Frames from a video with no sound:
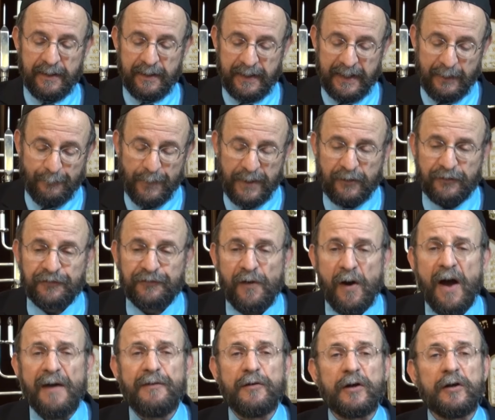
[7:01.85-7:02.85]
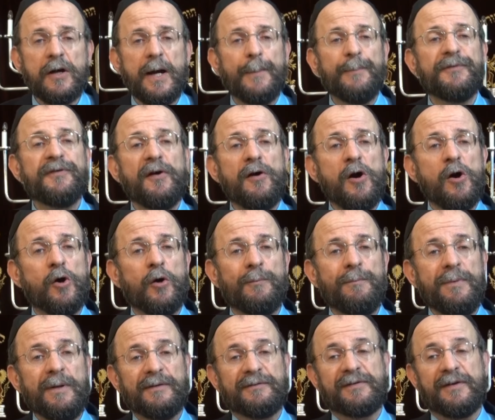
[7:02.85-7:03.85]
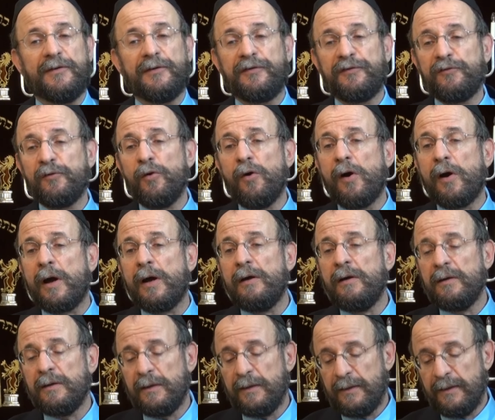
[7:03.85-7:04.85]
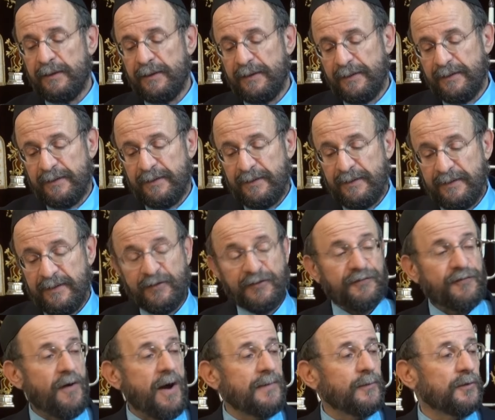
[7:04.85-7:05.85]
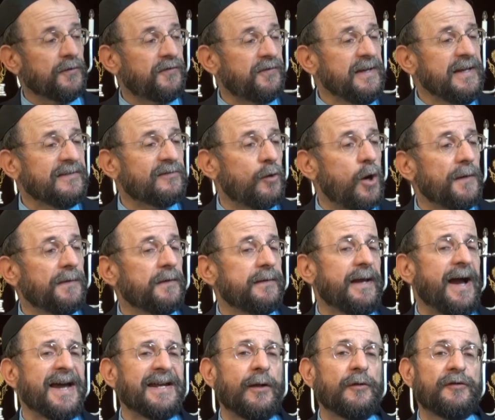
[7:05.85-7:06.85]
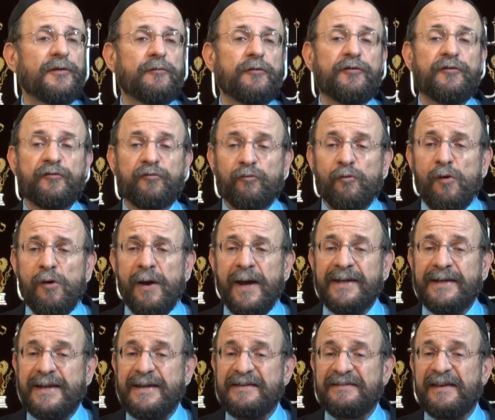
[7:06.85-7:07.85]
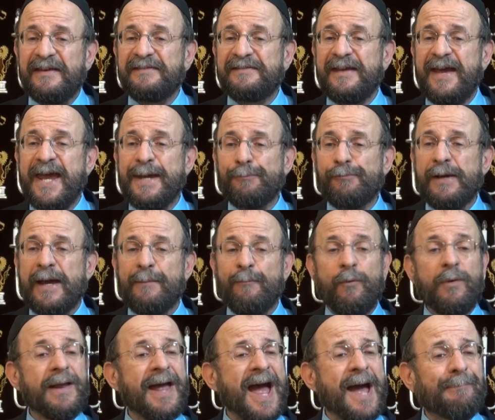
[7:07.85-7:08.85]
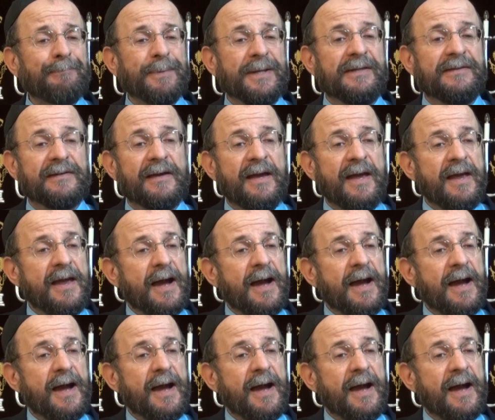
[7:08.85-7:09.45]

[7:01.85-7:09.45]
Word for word: And when his father comes home to the store, his father sees all the idols are destroyed, and he says to Abraham, What happened?